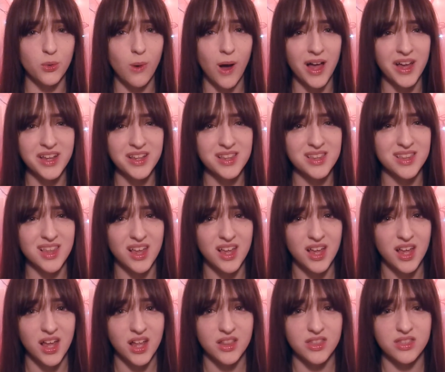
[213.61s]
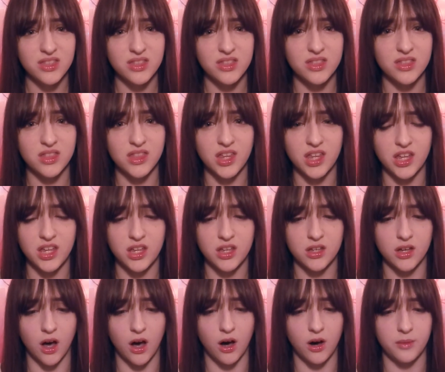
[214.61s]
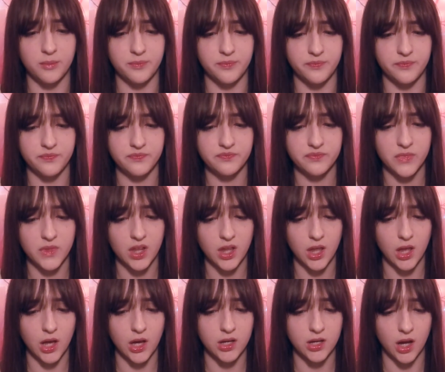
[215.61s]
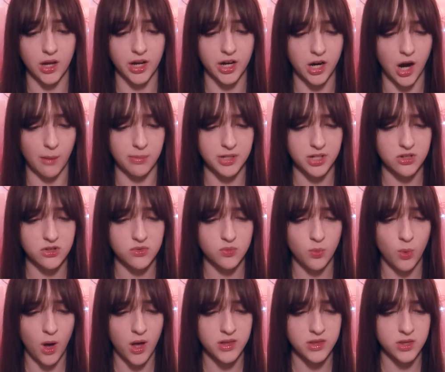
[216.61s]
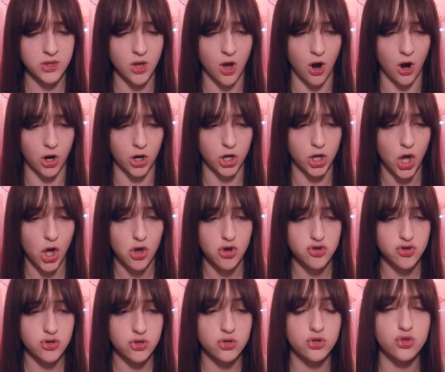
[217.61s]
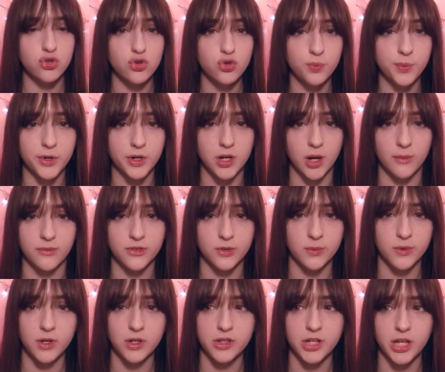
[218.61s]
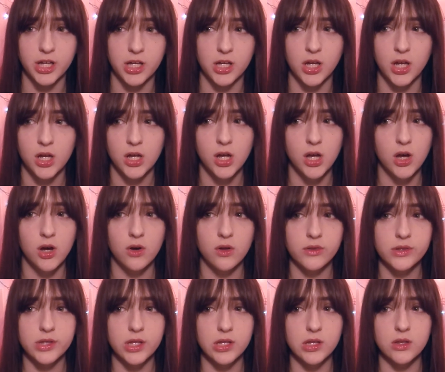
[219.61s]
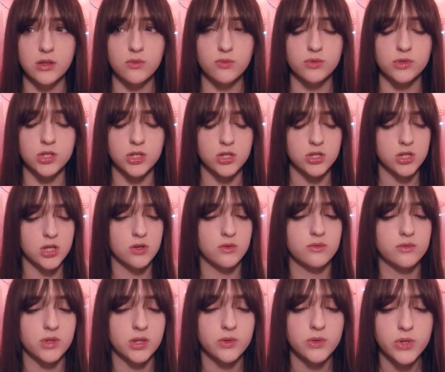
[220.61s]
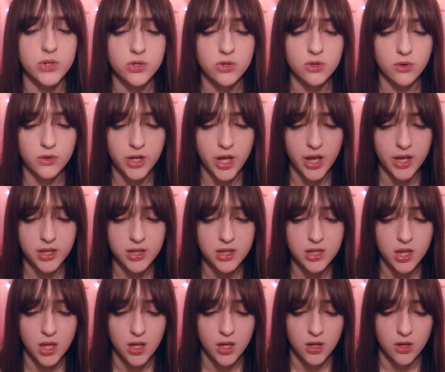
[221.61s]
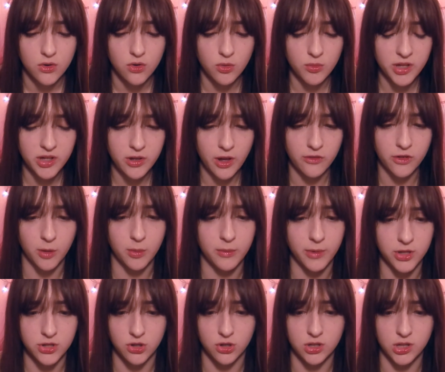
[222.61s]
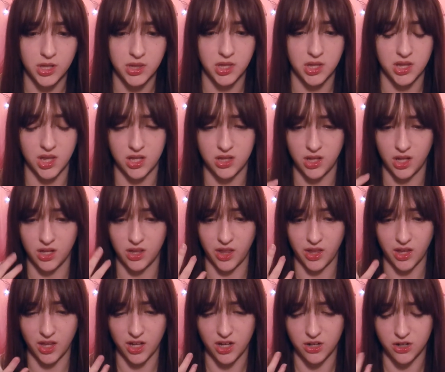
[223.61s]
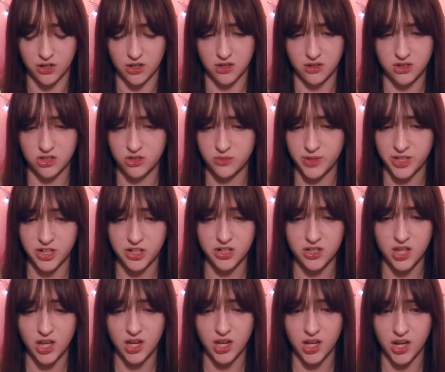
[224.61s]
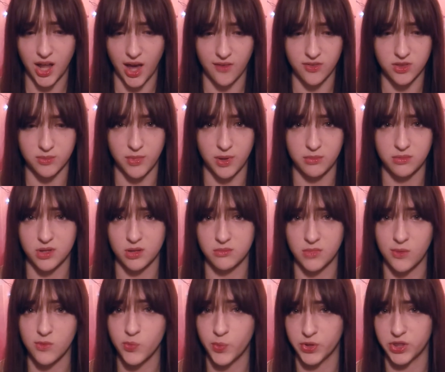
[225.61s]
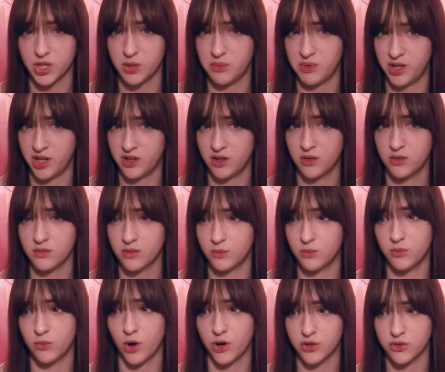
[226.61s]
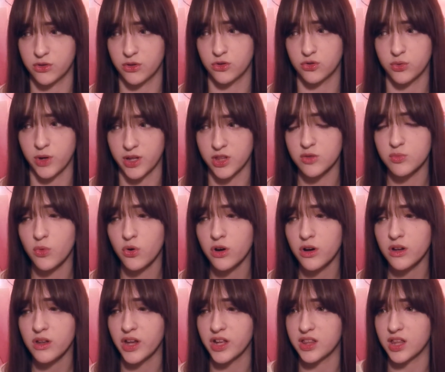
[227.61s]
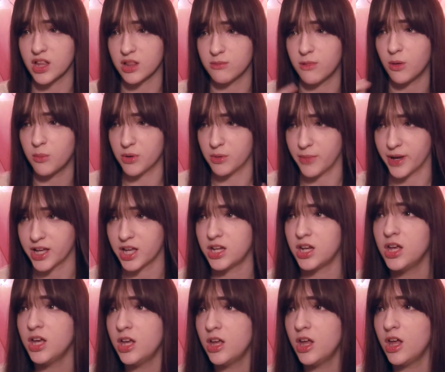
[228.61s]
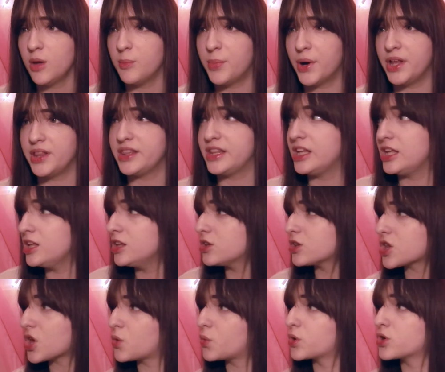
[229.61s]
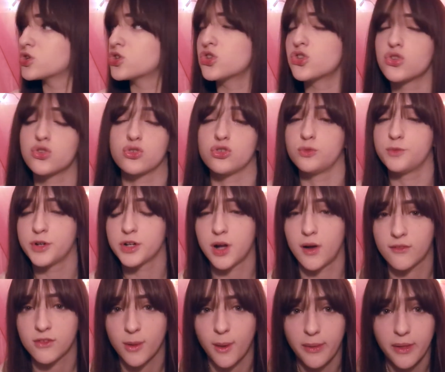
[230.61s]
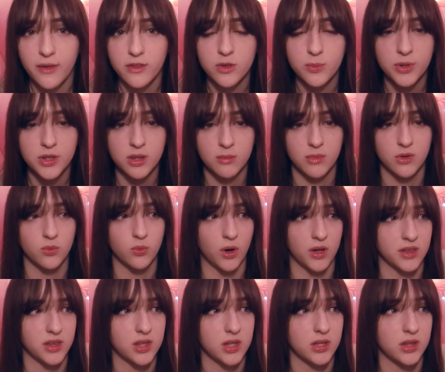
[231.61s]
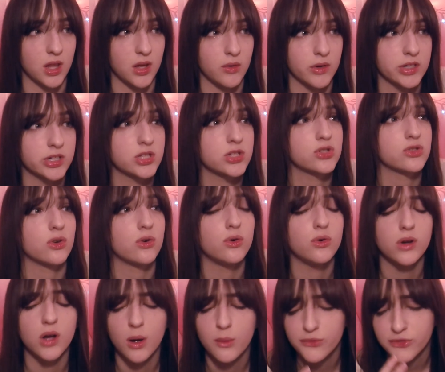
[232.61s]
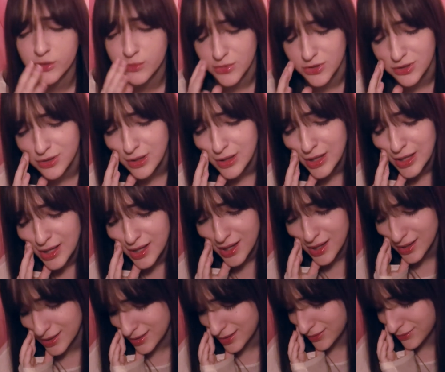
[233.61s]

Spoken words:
wise, the Air Optics ones are super comfortable. It was so nice. Normally after I put my circle lenses in, they like are a little bit irritating, and I have to maybe sometimes put them in once or twice more, like take them out and back in. But these were super comfortable. I had to put them in once, and they were just so comfortable, and